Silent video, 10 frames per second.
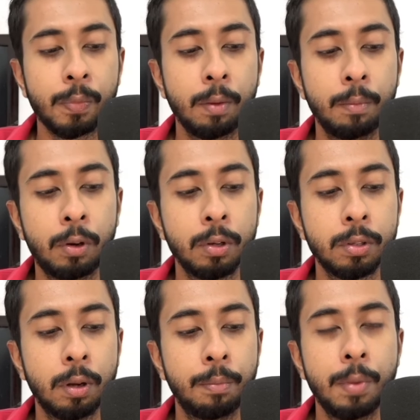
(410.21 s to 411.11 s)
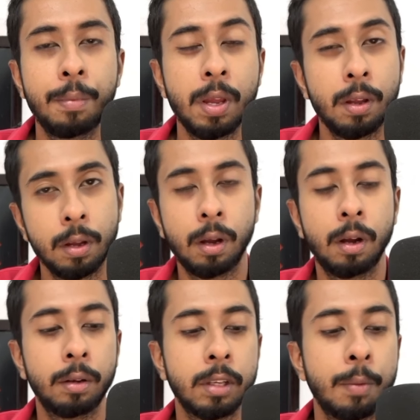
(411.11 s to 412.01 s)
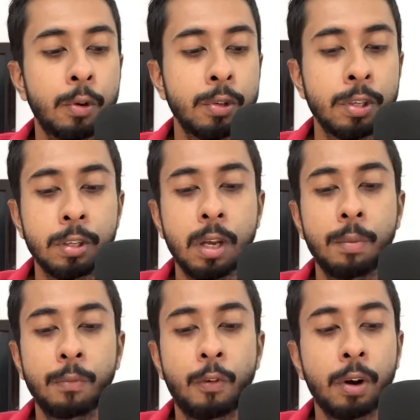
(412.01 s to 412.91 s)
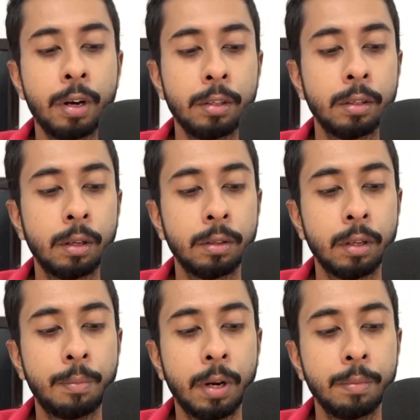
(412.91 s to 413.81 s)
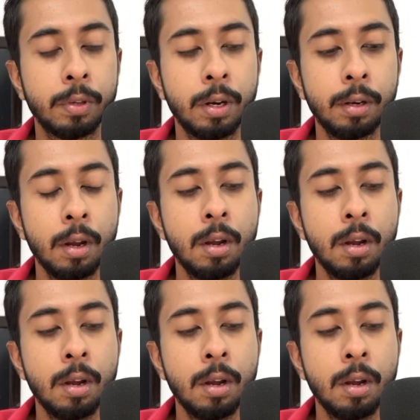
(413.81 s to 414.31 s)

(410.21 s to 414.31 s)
because maybe subconsciously I'm forgetting sometimes, right?